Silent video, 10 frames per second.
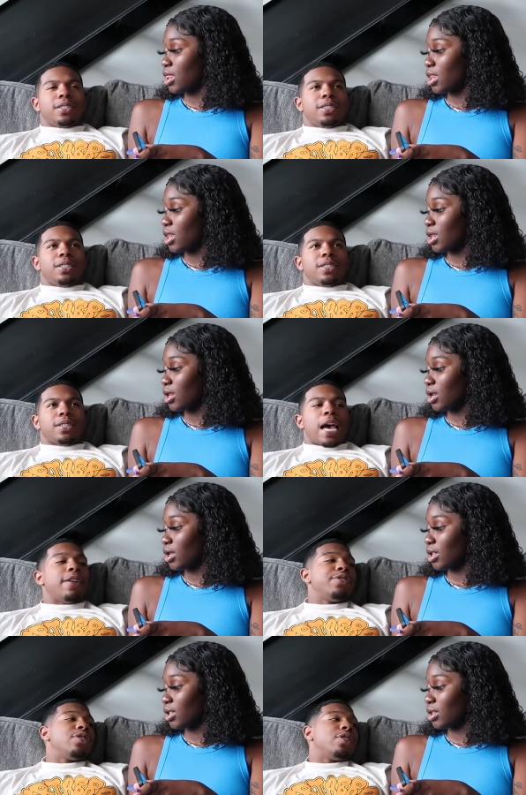Speaker 1: she just
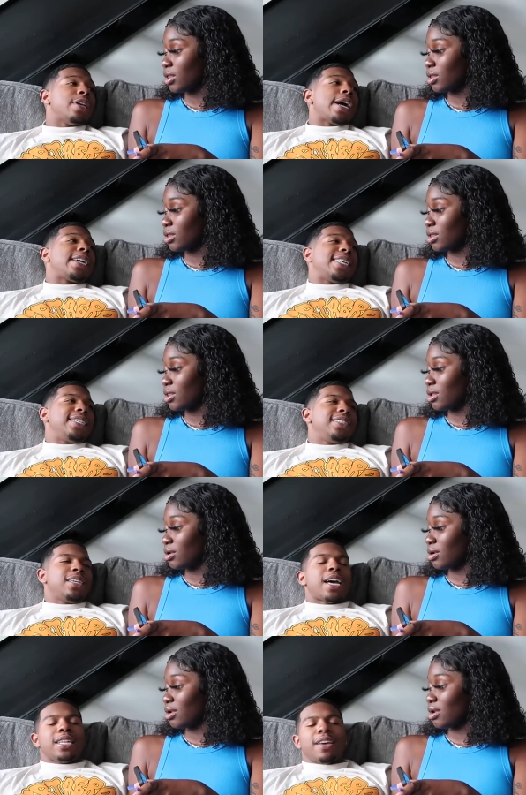after we got cut and
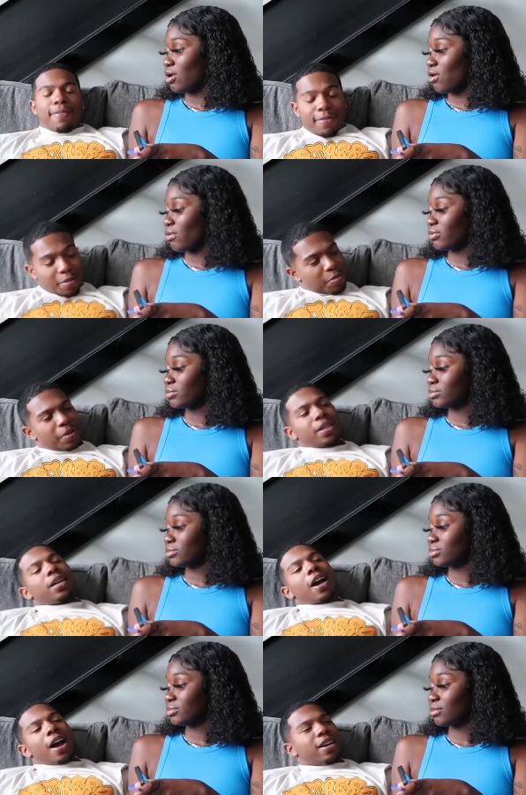shit, I definitely
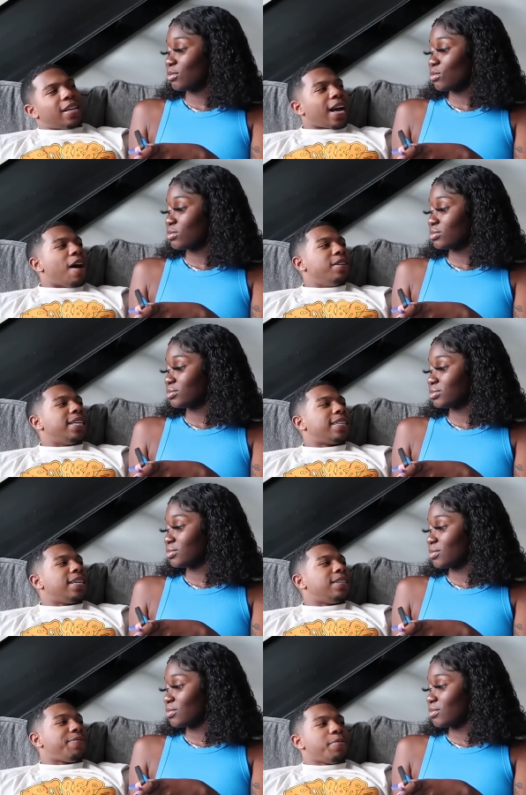like I, I'll let
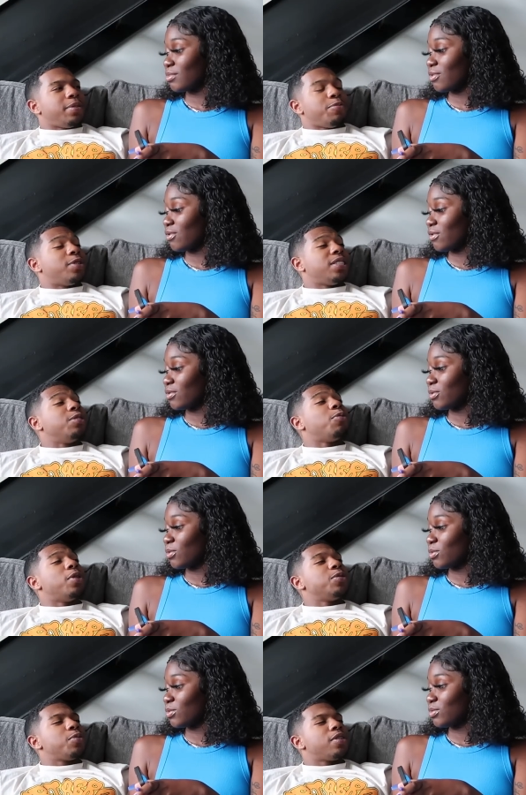that. Happen. If he was one zero
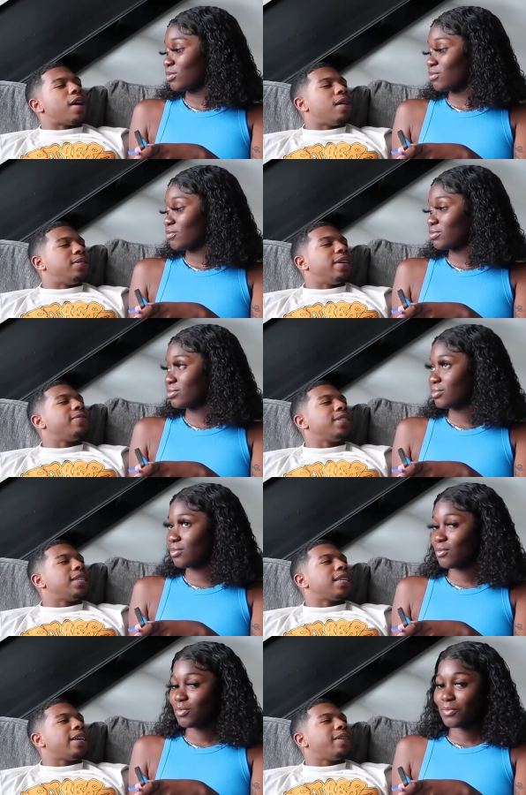ones with her, I'll definitely
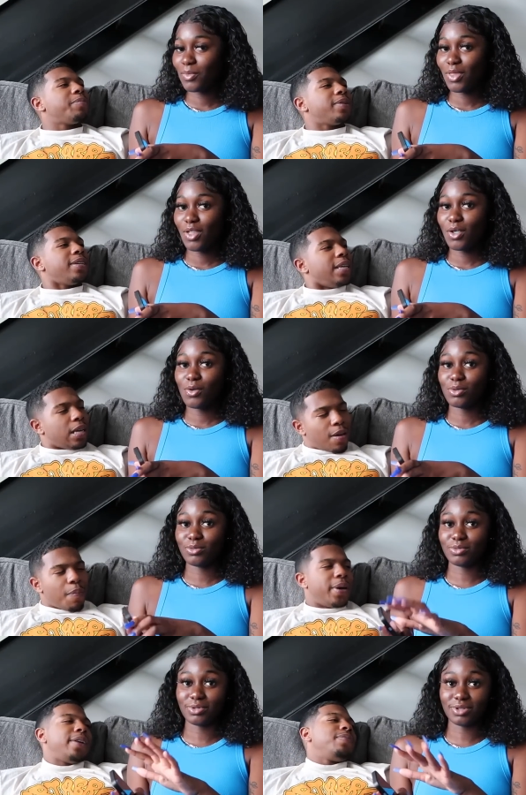let that happen.
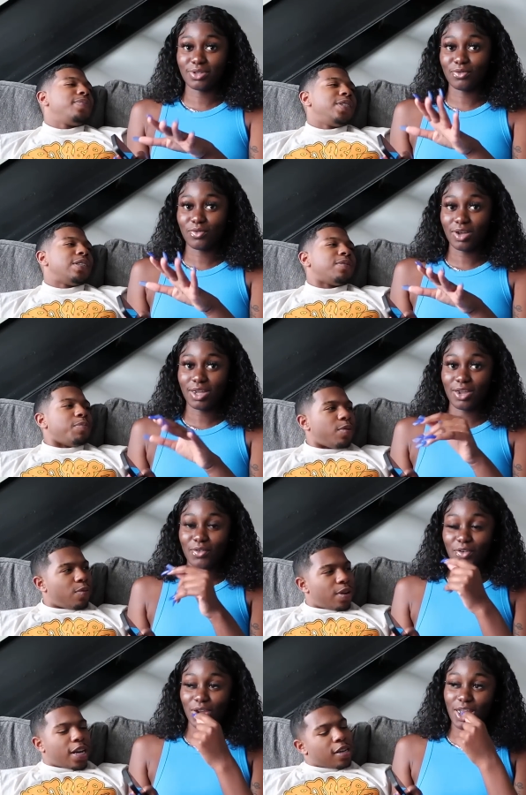But you know,
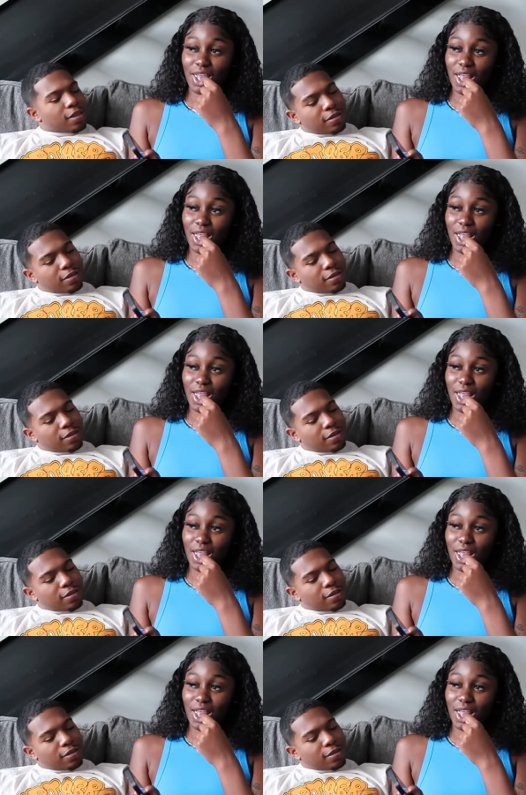before that.